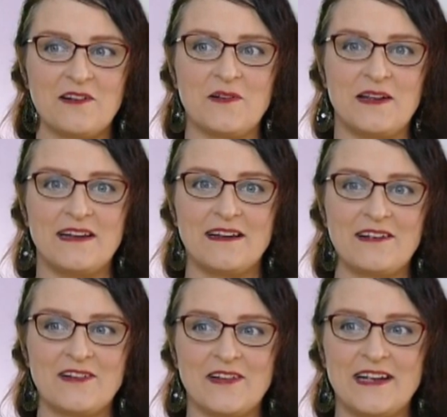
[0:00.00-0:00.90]
creak,
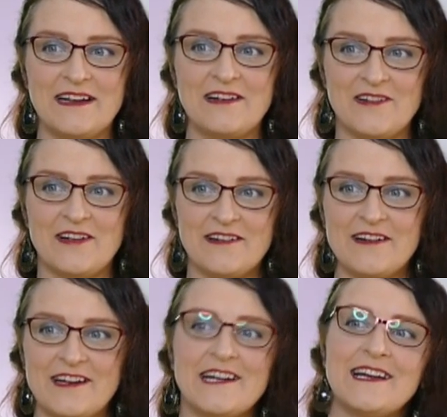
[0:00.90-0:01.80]
creak,
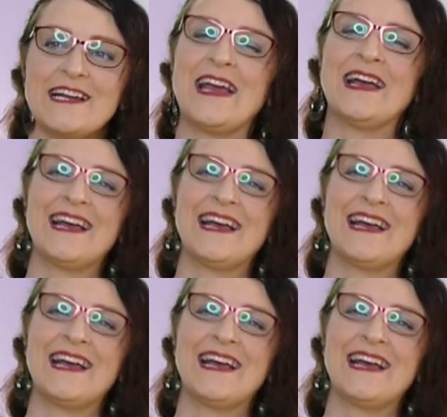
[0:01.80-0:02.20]
creak.